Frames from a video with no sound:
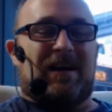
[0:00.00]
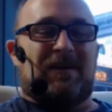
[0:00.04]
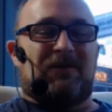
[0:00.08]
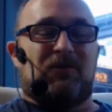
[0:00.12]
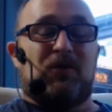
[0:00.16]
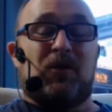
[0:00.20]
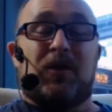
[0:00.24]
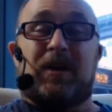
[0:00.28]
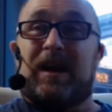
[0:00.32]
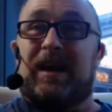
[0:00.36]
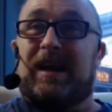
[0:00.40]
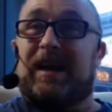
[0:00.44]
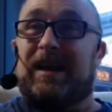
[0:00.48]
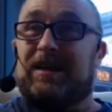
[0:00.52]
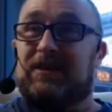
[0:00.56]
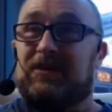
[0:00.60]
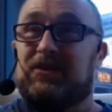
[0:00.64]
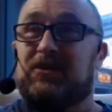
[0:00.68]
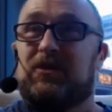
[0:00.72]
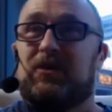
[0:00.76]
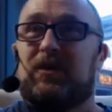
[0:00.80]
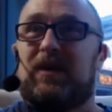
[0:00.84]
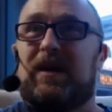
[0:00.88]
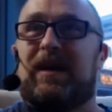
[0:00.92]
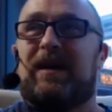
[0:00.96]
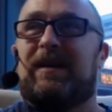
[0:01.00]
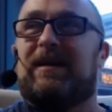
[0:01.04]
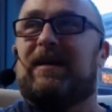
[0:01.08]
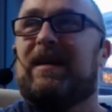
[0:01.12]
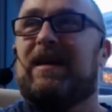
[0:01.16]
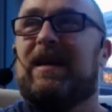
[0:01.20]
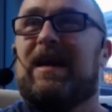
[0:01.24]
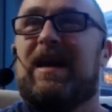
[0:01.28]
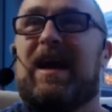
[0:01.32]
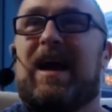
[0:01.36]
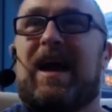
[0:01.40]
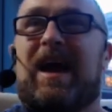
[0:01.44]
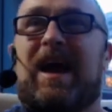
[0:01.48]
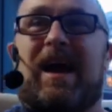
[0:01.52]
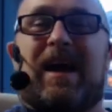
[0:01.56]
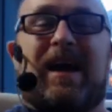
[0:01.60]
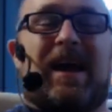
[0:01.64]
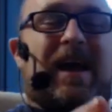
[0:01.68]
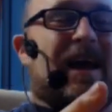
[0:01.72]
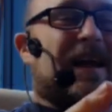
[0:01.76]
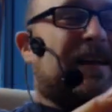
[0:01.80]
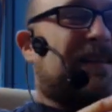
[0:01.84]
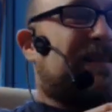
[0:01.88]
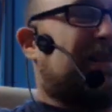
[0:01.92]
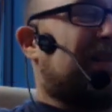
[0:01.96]
uh looking into it,
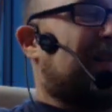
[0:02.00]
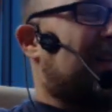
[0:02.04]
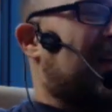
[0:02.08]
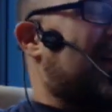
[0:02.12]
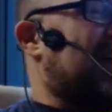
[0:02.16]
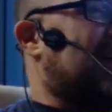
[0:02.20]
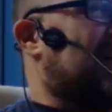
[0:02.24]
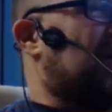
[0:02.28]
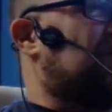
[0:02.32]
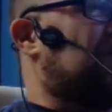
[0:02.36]
it's like a